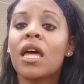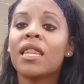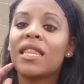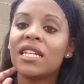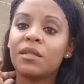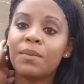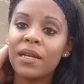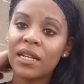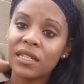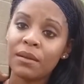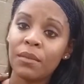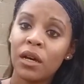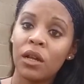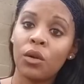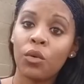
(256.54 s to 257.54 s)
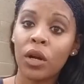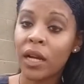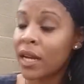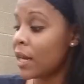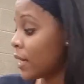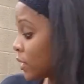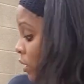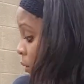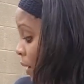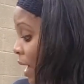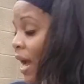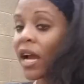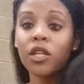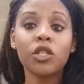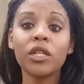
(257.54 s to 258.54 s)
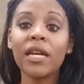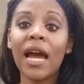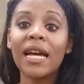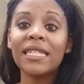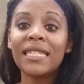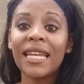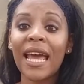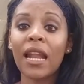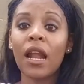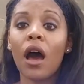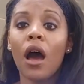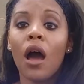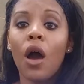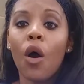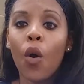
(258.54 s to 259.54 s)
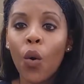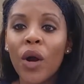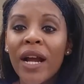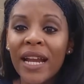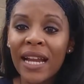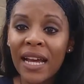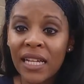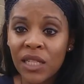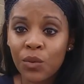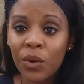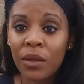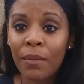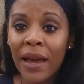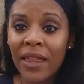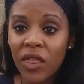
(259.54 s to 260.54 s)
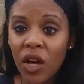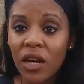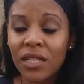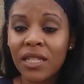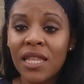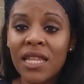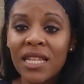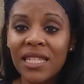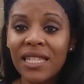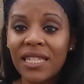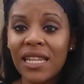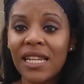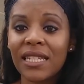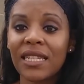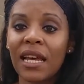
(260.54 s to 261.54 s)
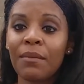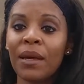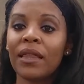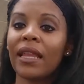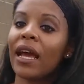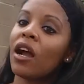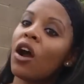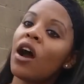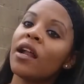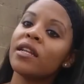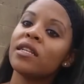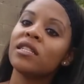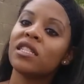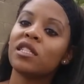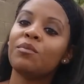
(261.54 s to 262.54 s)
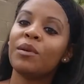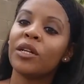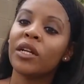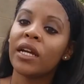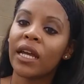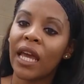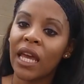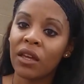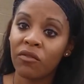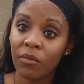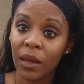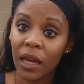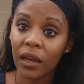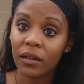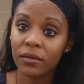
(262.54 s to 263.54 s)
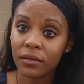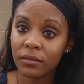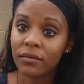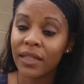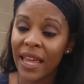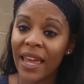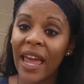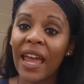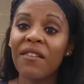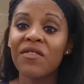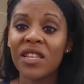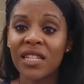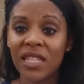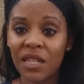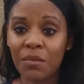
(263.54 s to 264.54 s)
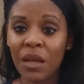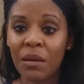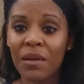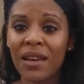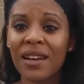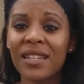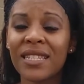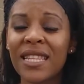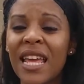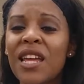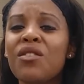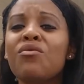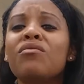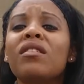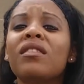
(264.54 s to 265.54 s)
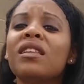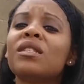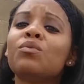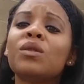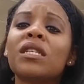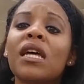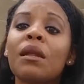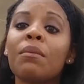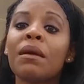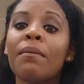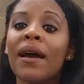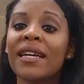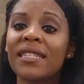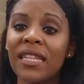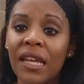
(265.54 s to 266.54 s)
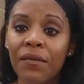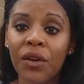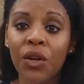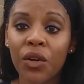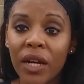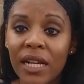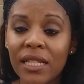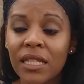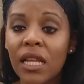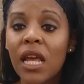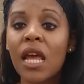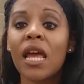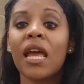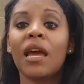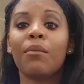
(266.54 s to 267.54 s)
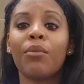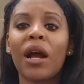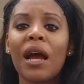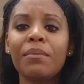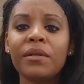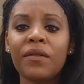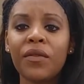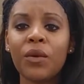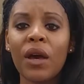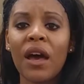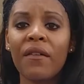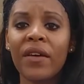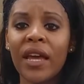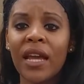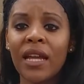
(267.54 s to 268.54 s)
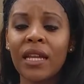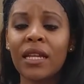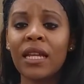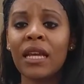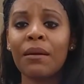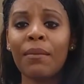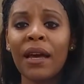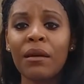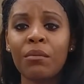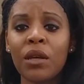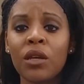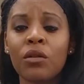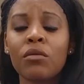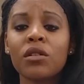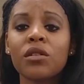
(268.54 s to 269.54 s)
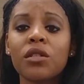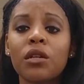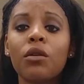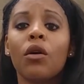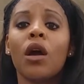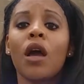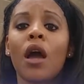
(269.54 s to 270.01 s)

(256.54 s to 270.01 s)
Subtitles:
That's because I'm unorganized. So I actually had to get organized with my thoughts. And this is an assignment that God and Spirit gave me. They gave this to me because they knew that this was going to be my saving grace. And perhaps if you have ADD, it might be yours too.